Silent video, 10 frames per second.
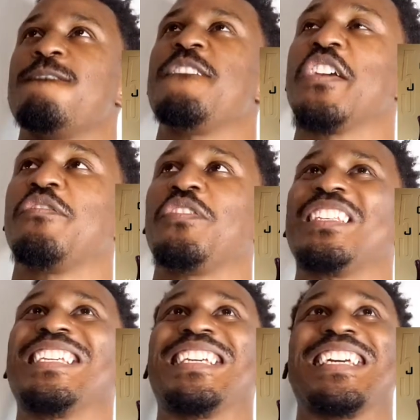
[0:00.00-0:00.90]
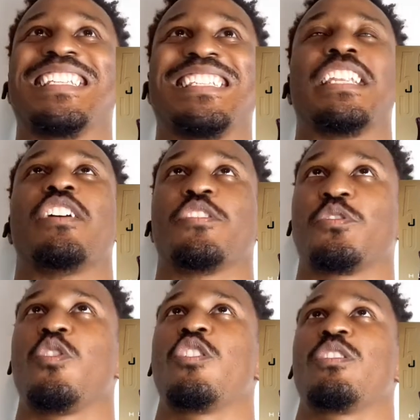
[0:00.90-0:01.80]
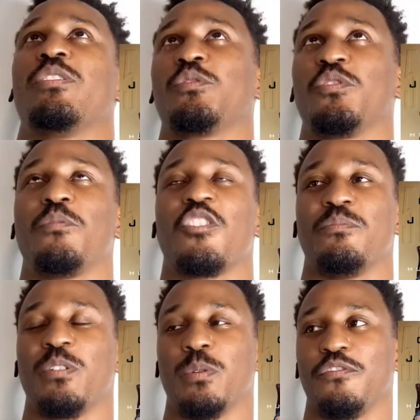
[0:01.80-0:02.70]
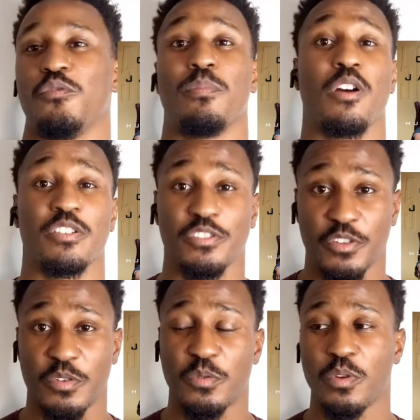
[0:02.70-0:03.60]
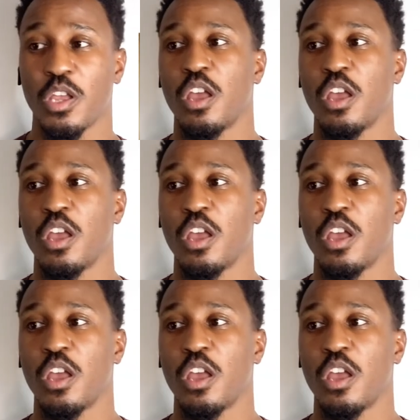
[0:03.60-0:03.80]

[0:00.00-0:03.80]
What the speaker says: 50 Cent Hustle Harder, Hustle Smarter Book Review Part 2